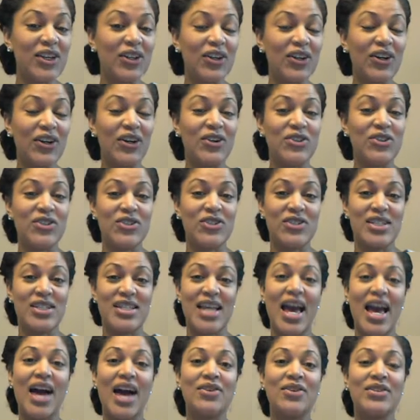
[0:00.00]

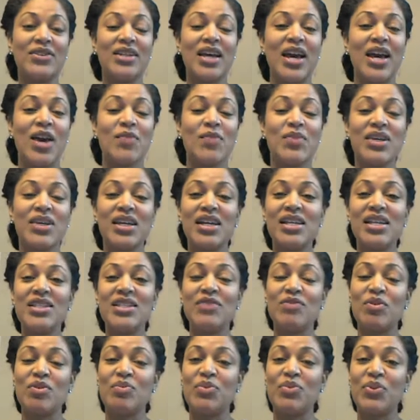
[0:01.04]
ultrasound, because if
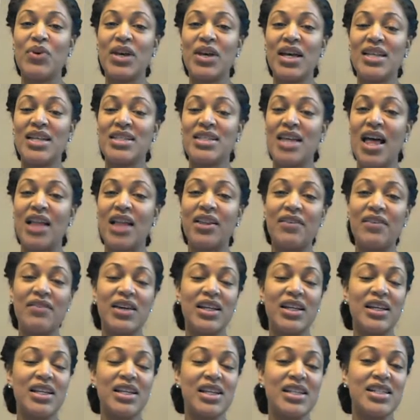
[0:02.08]
a boy has an
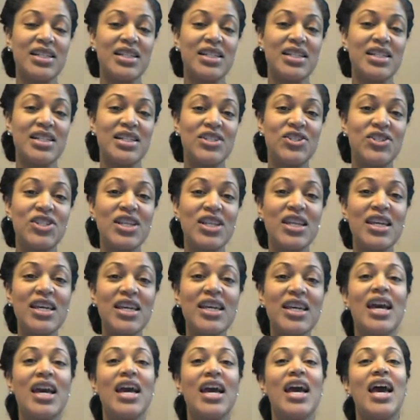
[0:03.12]
elevated
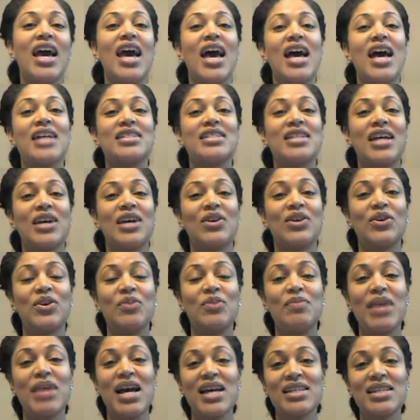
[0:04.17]
HSG, has
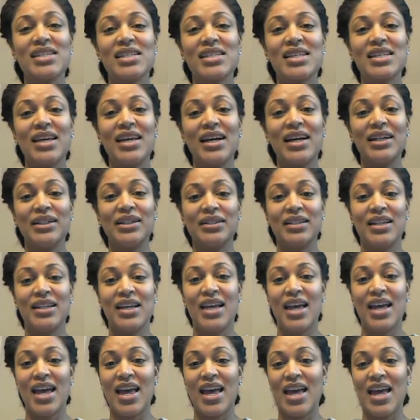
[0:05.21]
gynecomastia,
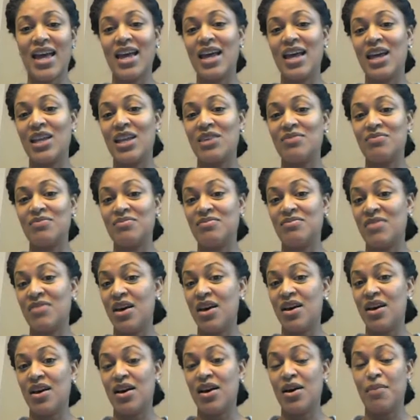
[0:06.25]
and
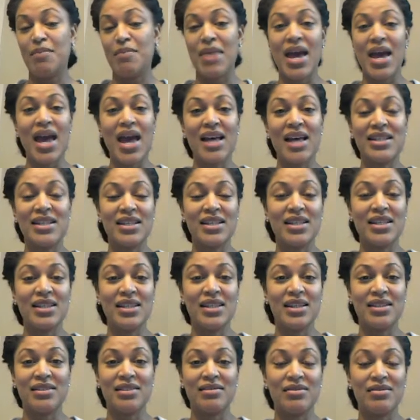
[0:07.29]
a mass in
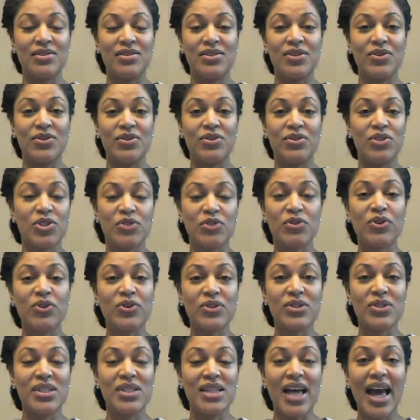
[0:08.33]
their scrotal
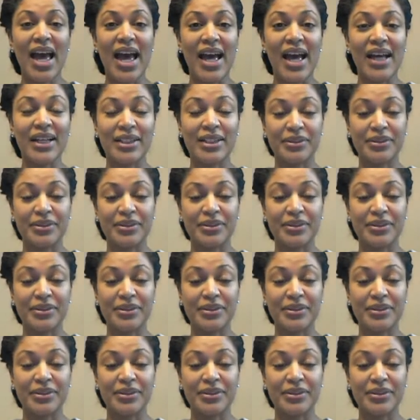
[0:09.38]
sac,